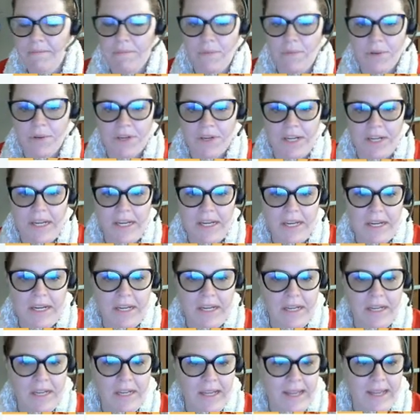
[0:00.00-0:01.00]
morning.
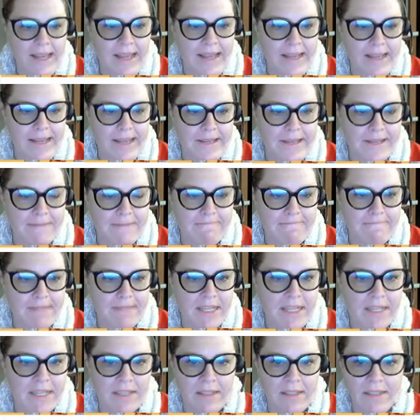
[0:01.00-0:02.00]

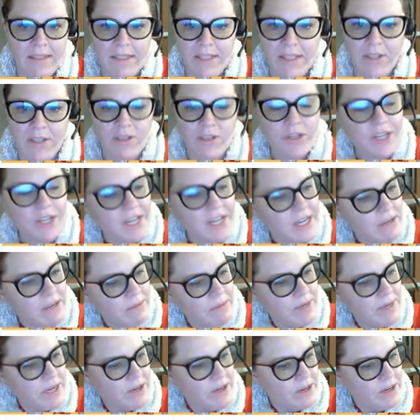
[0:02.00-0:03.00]
Sixth grade,
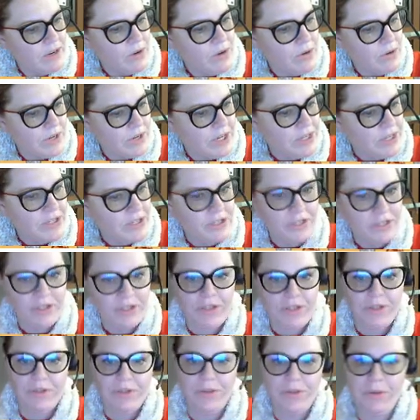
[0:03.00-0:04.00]
we are going
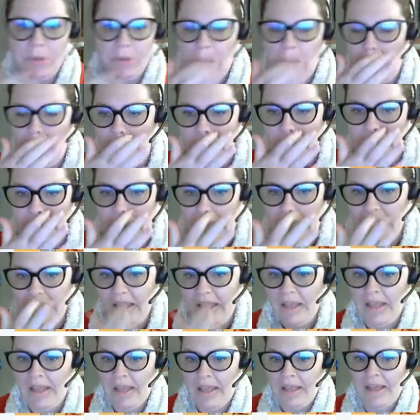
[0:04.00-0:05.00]
to
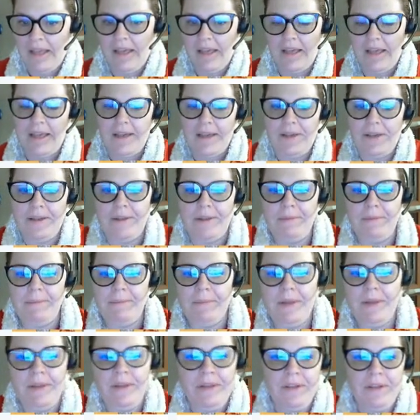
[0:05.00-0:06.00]

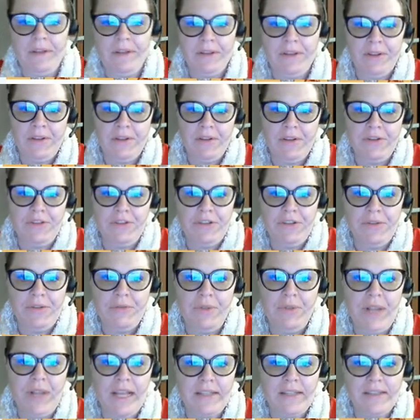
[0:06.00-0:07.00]
um,
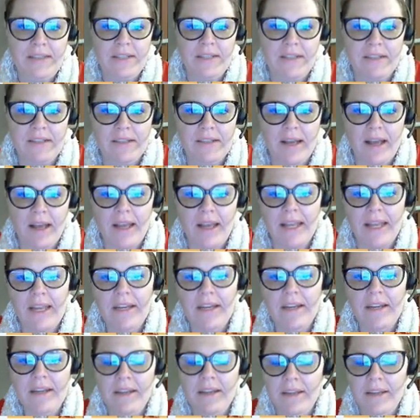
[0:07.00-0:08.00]
do lesson
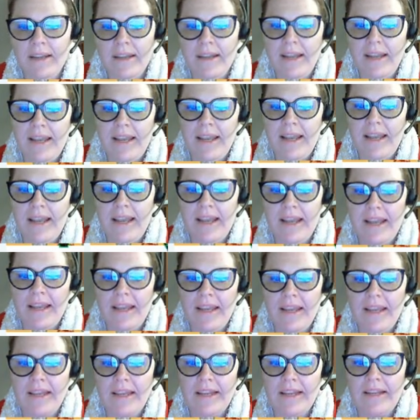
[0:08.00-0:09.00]
9.
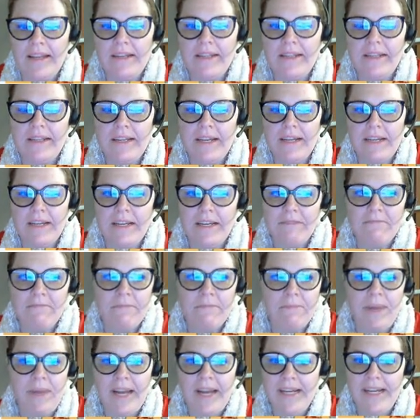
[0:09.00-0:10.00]
And
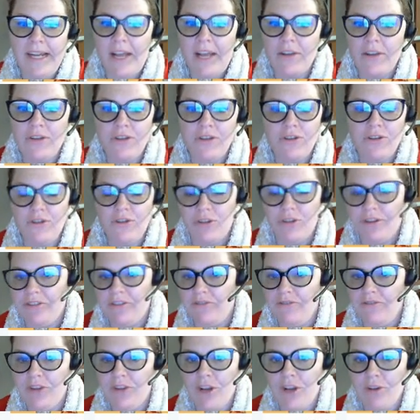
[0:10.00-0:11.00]
by now, you should
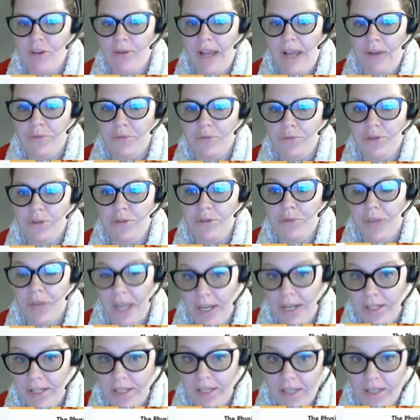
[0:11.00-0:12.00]
have know how to
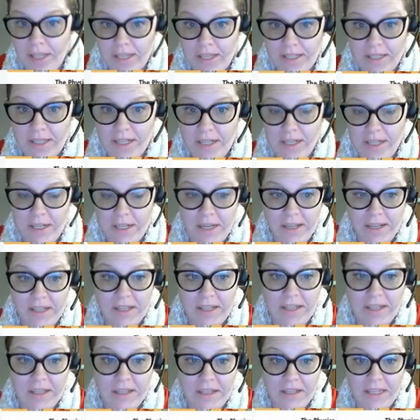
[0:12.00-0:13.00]
get to
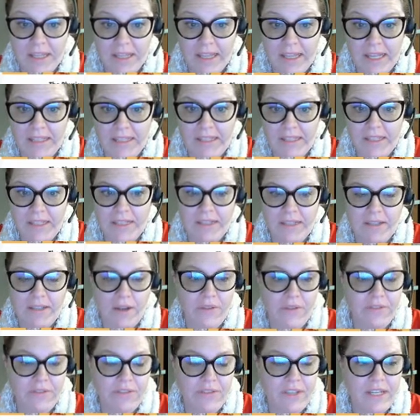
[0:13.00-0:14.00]
the lessons,
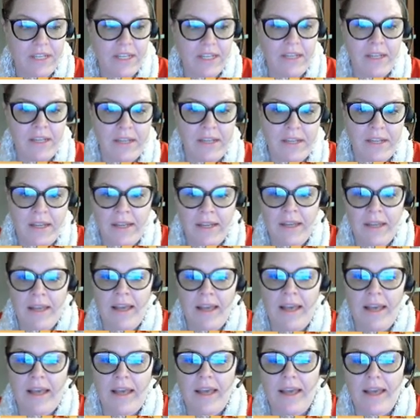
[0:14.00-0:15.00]
hopefully.
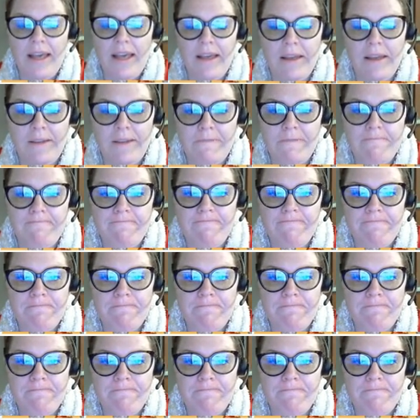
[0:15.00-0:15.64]
Um,